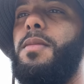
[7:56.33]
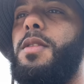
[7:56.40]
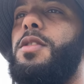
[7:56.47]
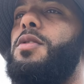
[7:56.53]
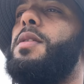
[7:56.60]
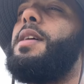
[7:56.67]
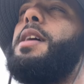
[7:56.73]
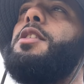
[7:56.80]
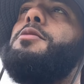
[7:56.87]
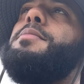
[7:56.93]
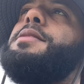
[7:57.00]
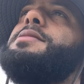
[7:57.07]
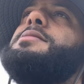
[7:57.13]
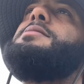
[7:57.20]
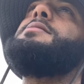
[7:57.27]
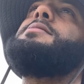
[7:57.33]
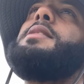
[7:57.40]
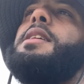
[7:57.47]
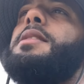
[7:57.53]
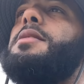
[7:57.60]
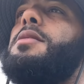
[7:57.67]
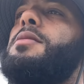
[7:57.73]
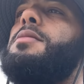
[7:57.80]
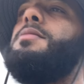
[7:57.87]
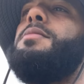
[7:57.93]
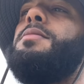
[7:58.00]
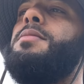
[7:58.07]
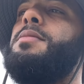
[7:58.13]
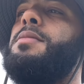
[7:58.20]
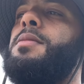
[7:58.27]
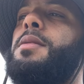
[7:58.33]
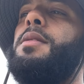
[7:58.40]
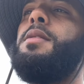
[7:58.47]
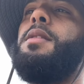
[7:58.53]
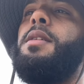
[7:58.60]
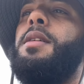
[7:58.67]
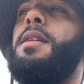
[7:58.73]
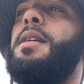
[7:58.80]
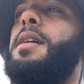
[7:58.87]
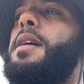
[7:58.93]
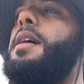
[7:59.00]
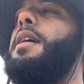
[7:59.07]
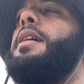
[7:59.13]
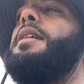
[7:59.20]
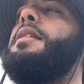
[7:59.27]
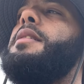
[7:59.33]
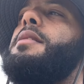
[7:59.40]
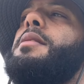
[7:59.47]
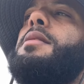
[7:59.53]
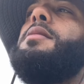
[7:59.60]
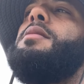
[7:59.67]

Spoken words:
You ain't got no business to stand on. And